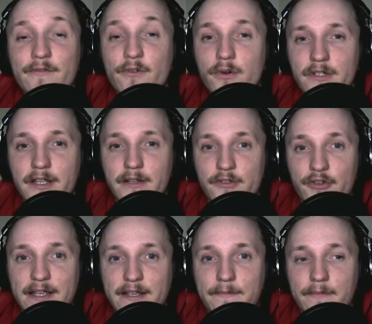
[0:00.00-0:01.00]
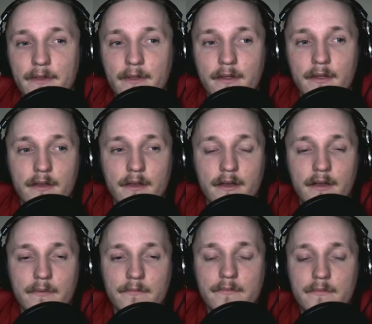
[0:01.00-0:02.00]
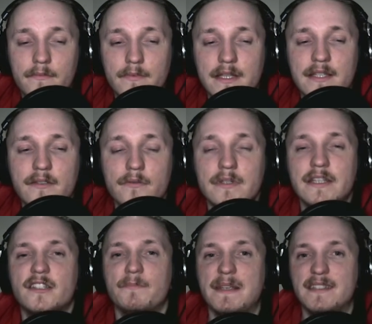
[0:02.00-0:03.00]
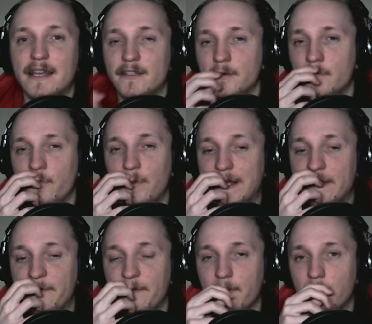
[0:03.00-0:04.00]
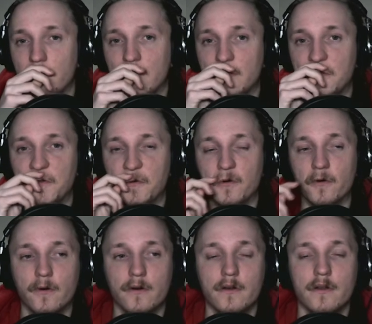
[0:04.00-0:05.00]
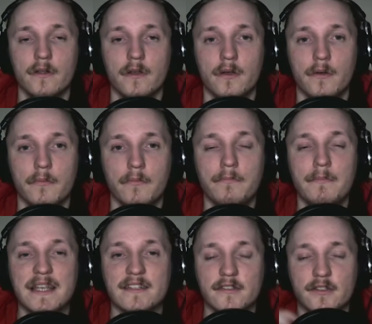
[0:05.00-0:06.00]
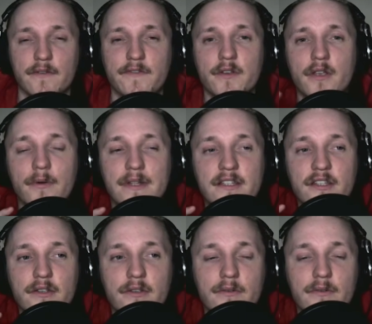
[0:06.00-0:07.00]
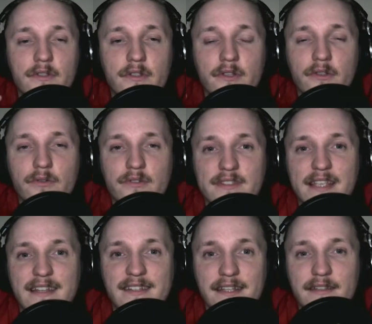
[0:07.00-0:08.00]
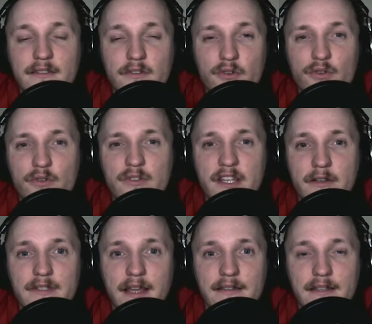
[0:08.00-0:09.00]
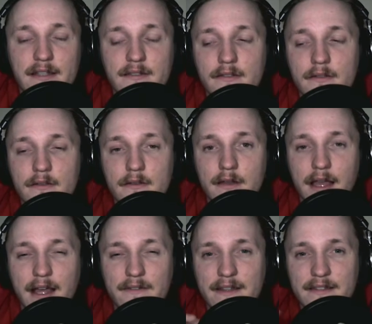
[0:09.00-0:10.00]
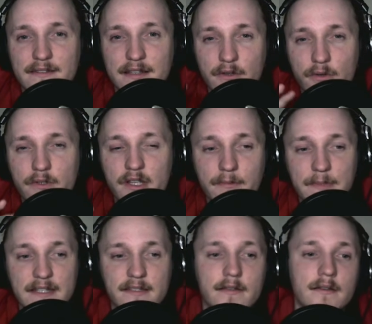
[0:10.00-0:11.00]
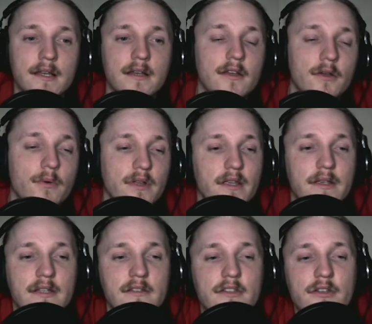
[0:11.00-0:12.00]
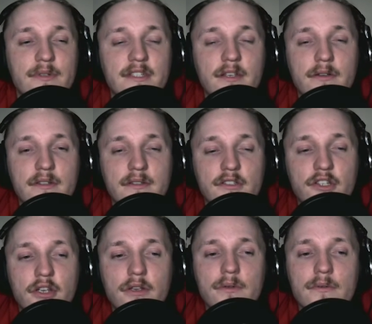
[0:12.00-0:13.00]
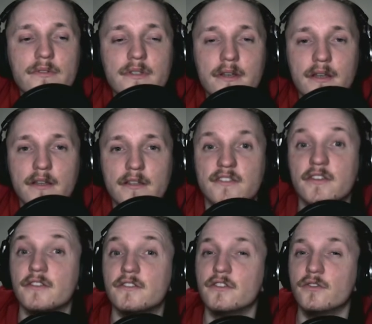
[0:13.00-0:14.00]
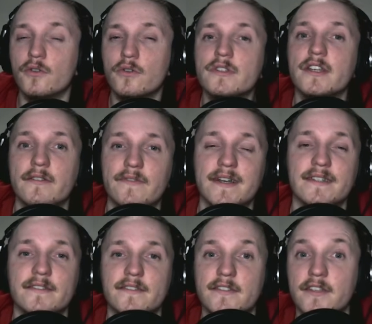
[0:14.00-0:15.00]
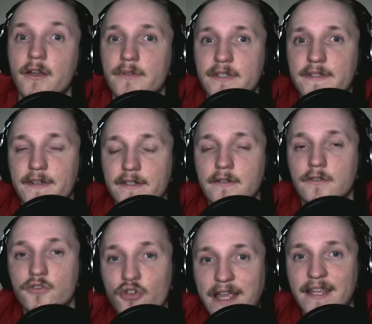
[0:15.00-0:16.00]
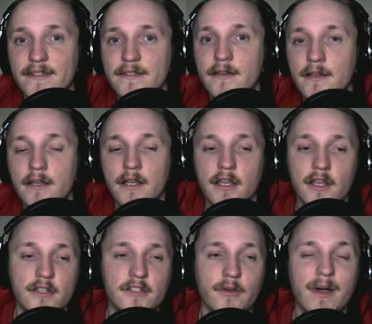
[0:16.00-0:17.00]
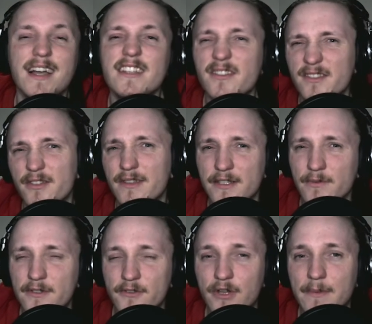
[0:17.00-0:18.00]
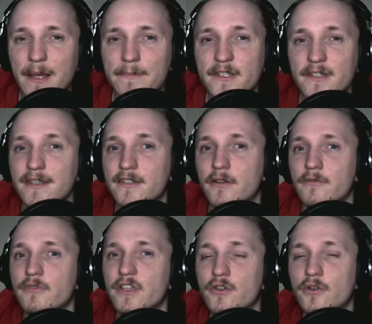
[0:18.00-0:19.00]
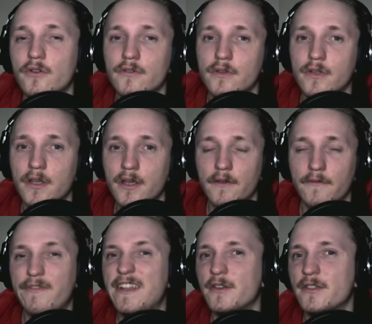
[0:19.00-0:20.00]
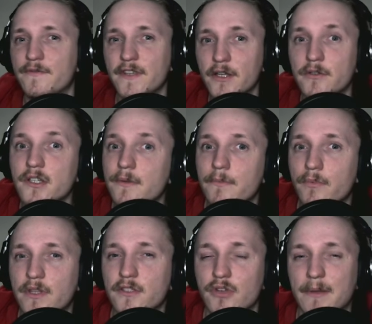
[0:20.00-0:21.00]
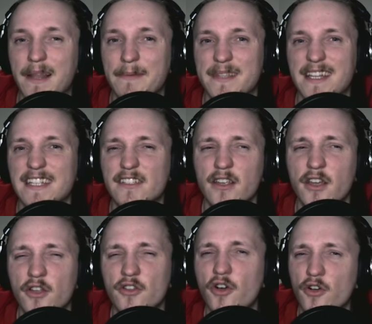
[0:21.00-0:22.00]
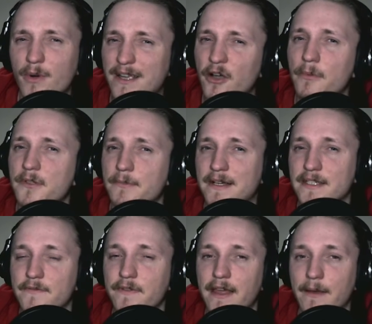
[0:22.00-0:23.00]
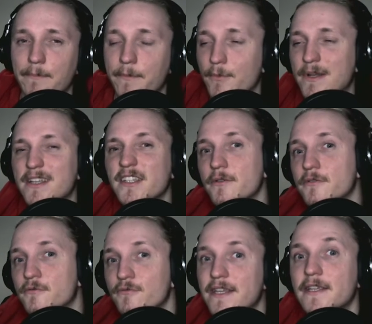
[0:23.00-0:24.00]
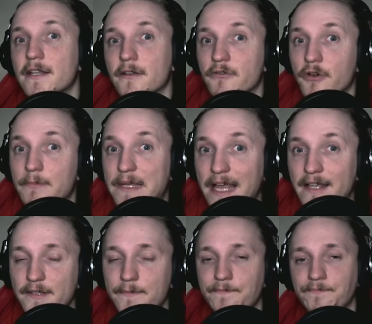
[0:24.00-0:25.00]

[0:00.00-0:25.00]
have audio track. This needs to be set up with your mixer. So if you go into your audio settings, advanced like audio mixer, what you can do is you can choose certain audio devices to go to certain tracks. So I don't do this with Streamlabs because I don't record videos for YouTube with Streamlabs, and it's not quite optimized for that. But when I use regular OBS,